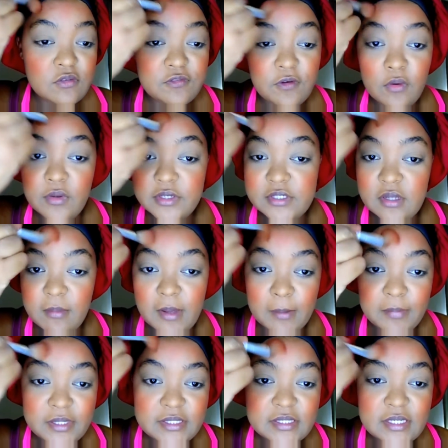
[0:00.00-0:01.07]
focused on my
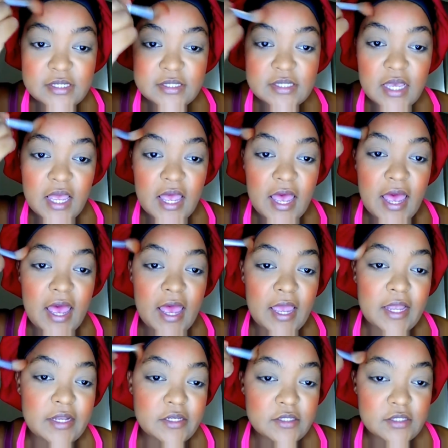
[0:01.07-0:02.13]
business
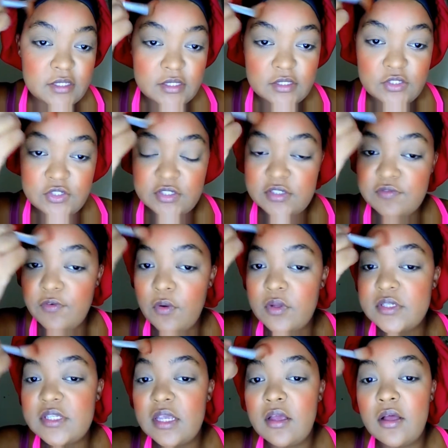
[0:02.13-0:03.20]
and just
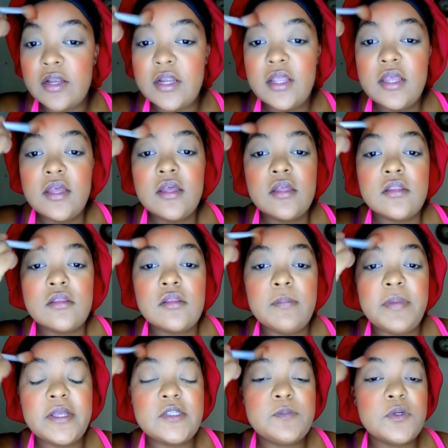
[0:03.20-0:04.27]
focusing on the
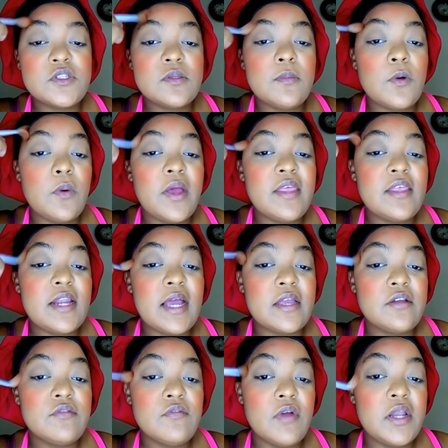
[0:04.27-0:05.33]
best possible way that I
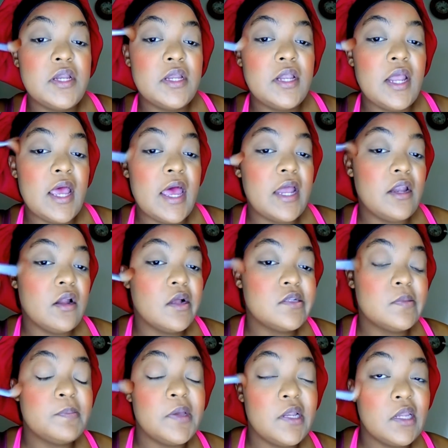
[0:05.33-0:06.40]
can run it, and not
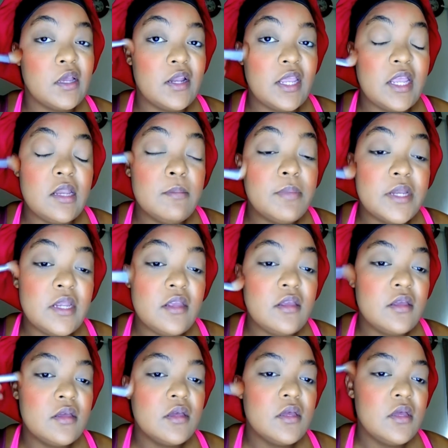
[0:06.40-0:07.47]
depending on anybody
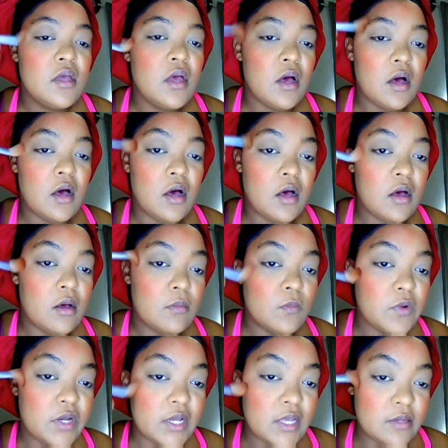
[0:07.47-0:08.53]

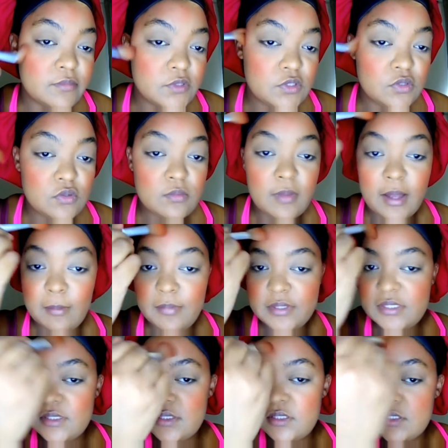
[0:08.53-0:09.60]
when it comes to my
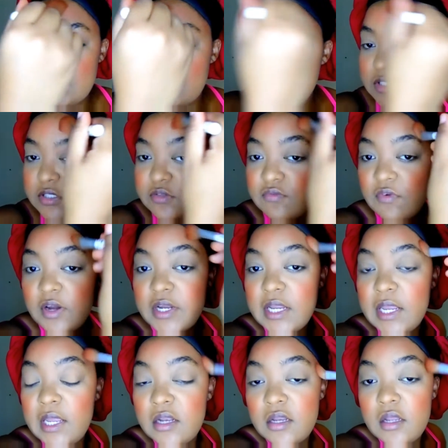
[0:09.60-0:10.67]
business, and just
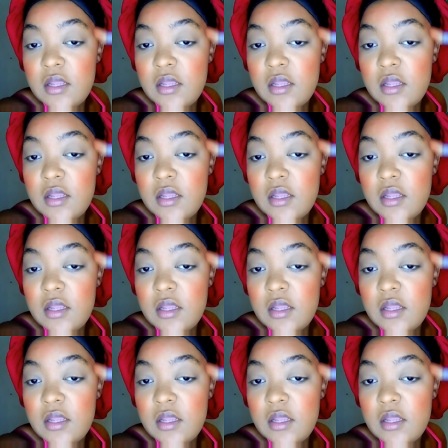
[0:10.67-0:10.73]
running it